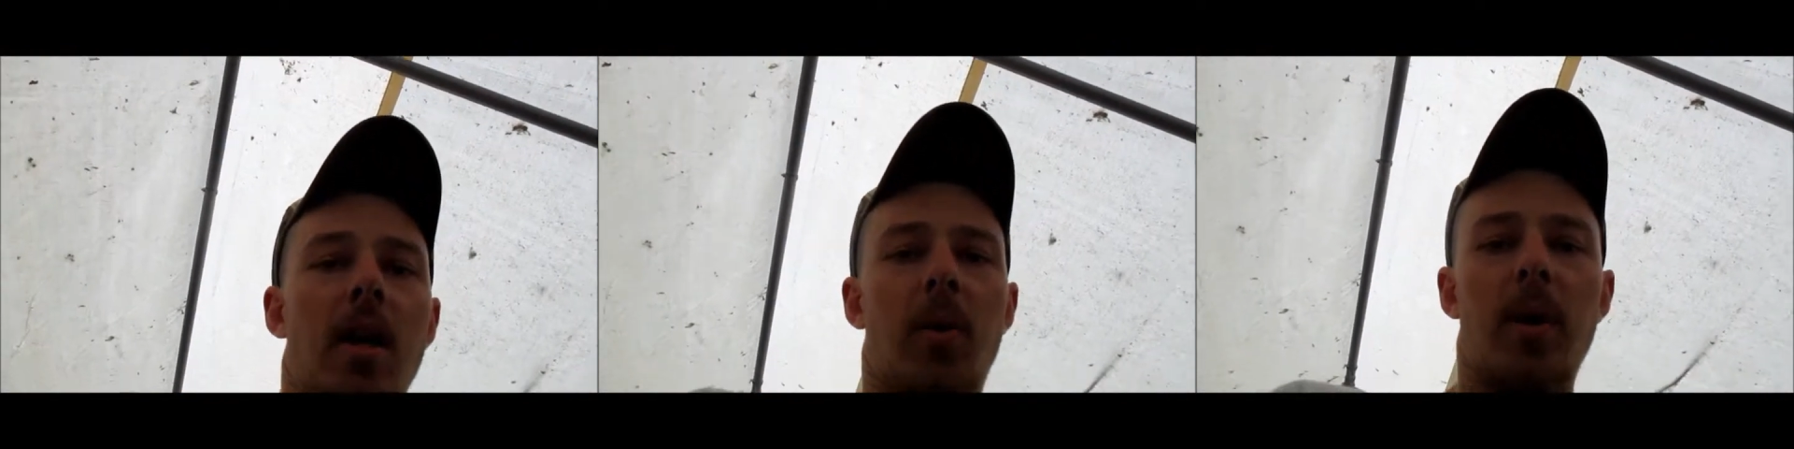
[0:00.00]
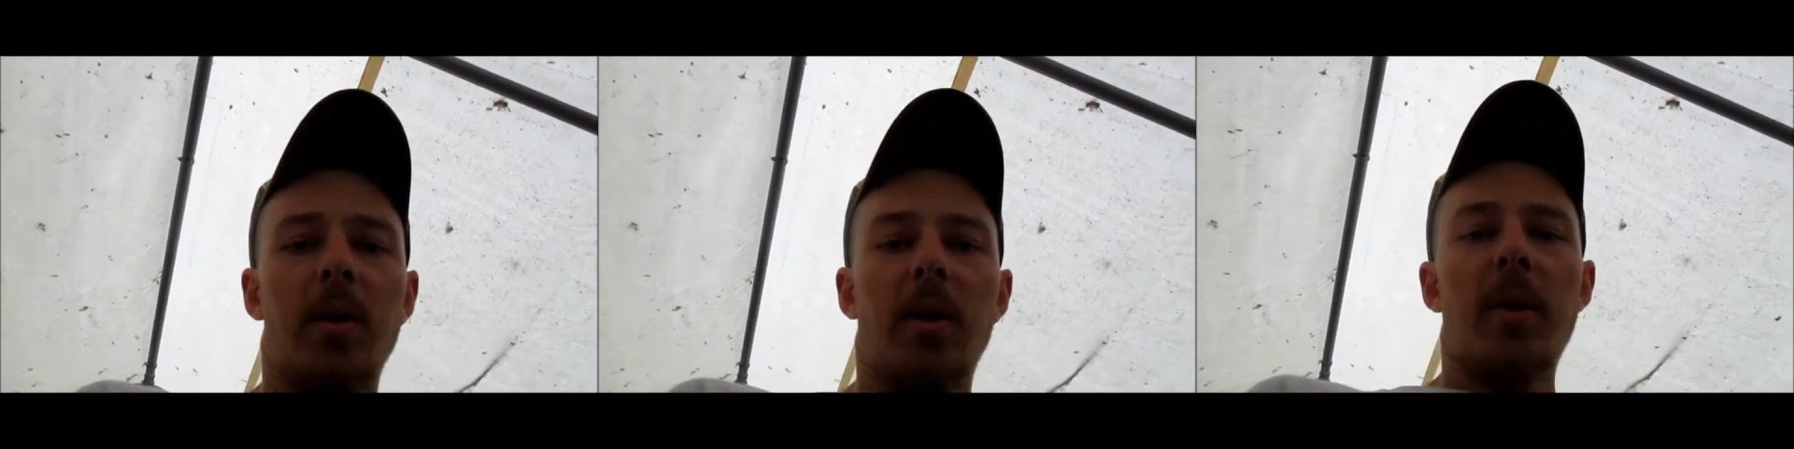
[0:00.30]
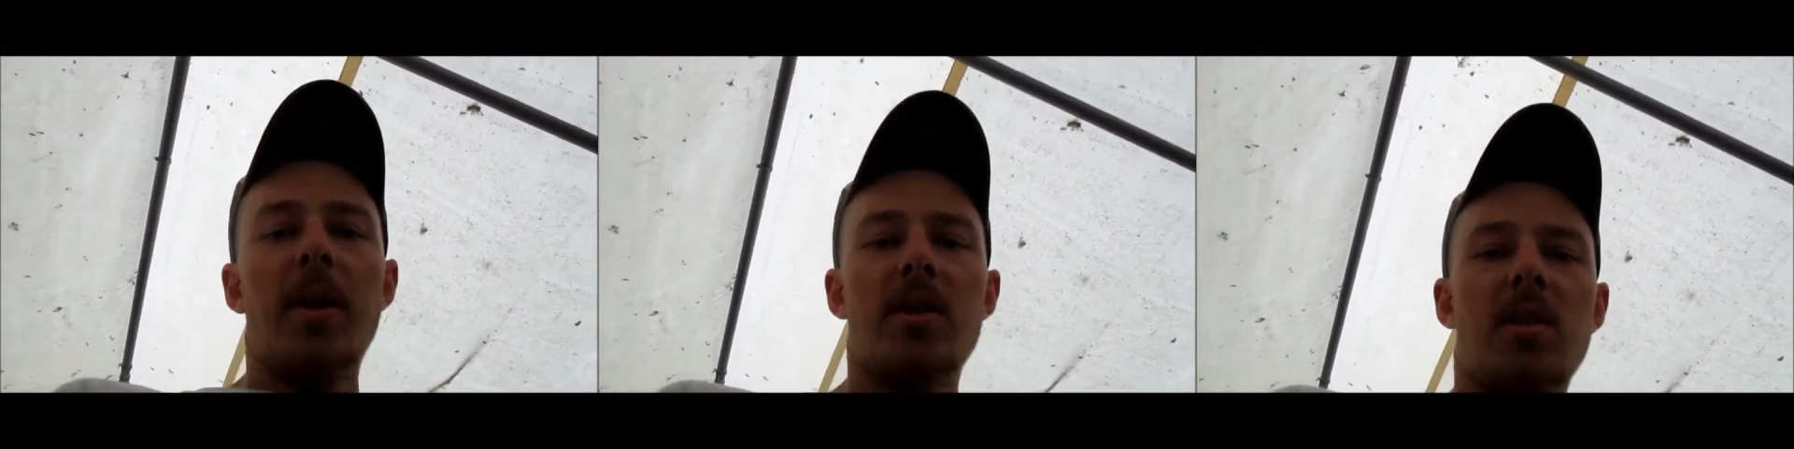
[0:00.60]
quick little
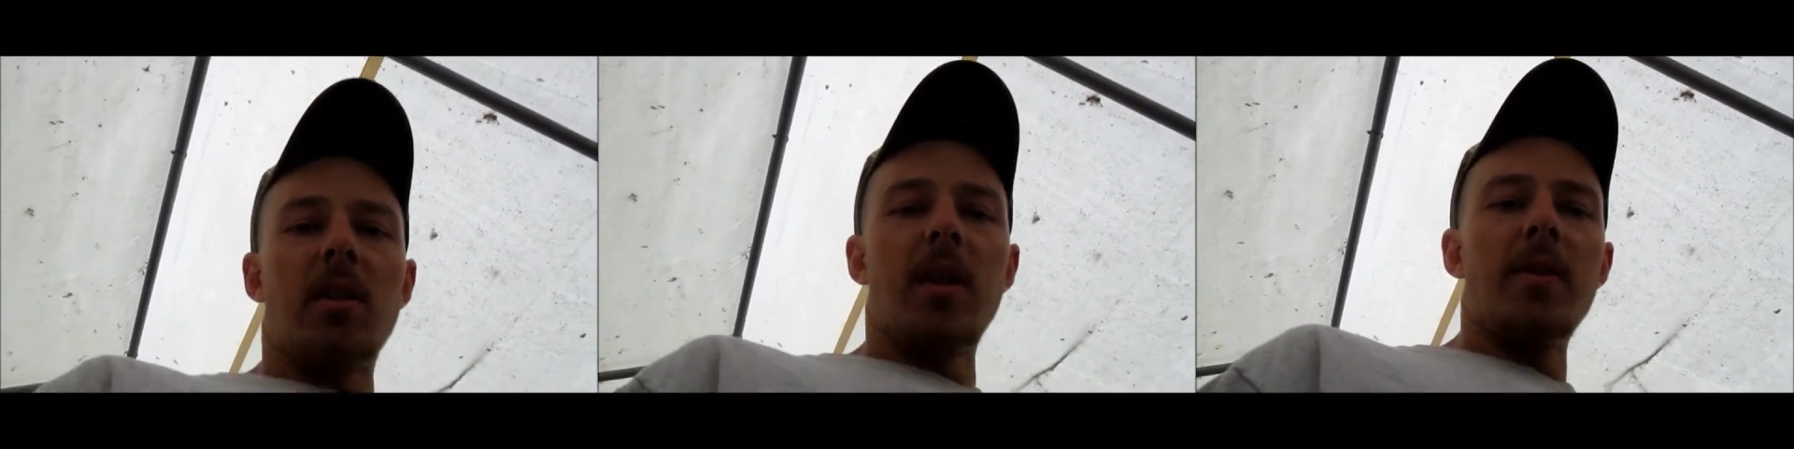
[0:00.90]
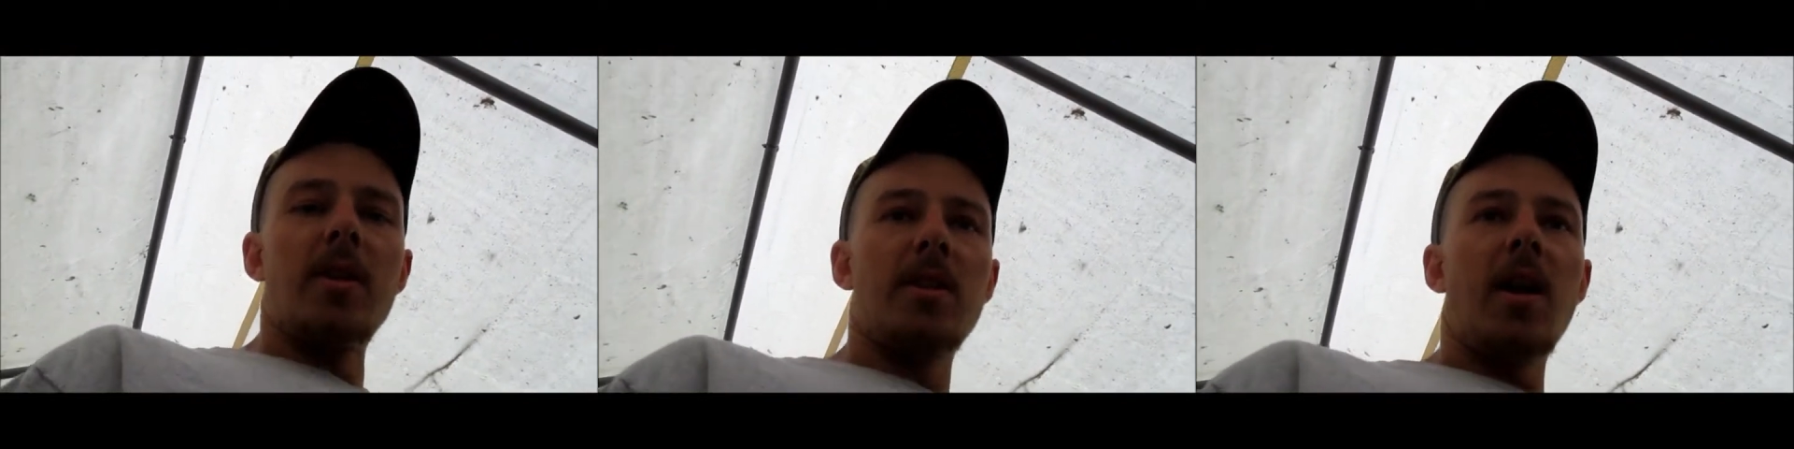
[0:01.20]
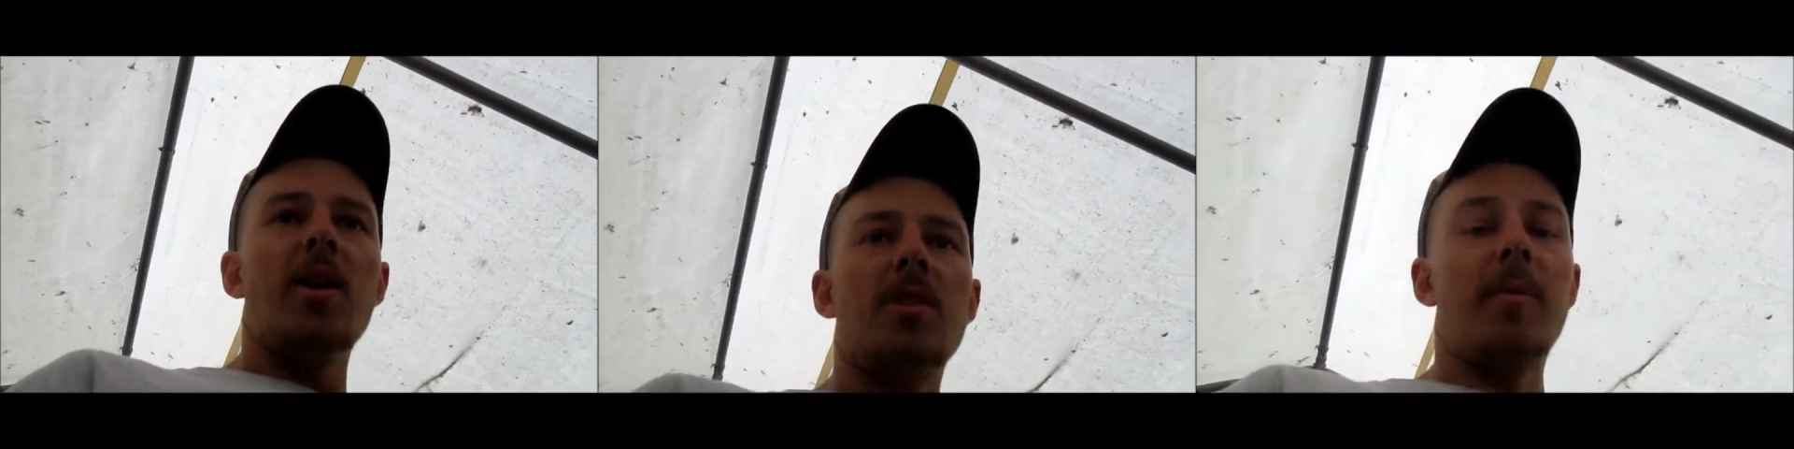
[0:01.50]
way just to clean these
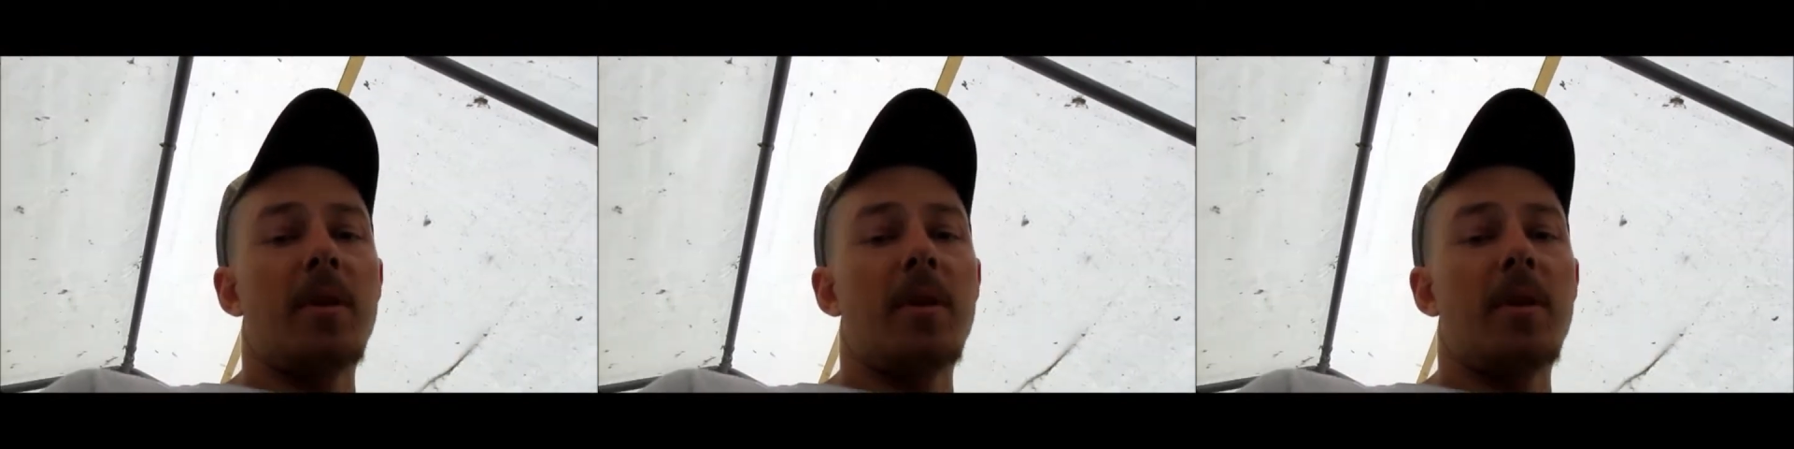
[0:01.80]
tires up,